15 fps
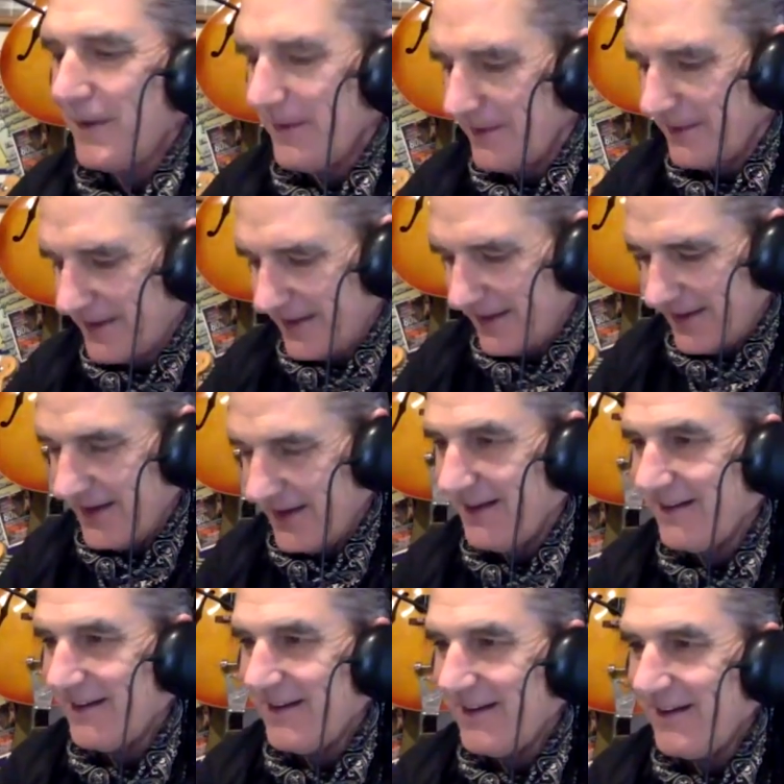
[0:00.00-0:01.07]
and kind of
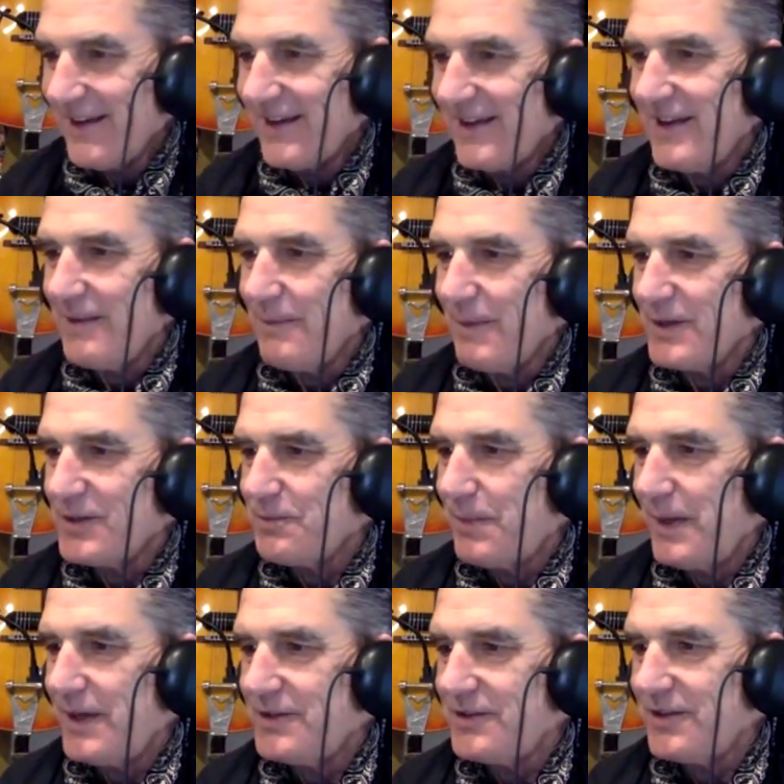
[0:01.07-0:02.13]
getting in my
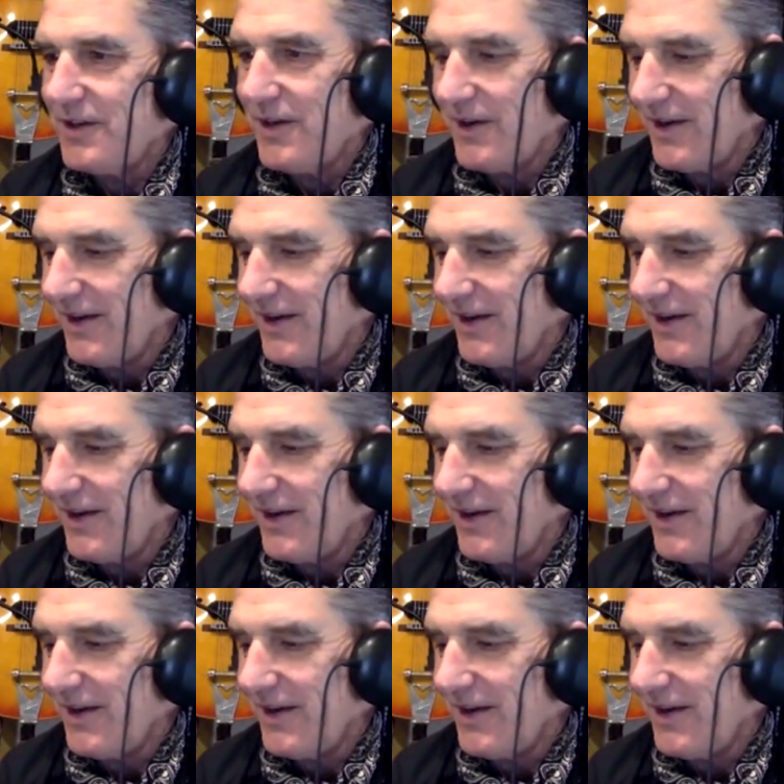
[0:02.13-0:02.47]
space here?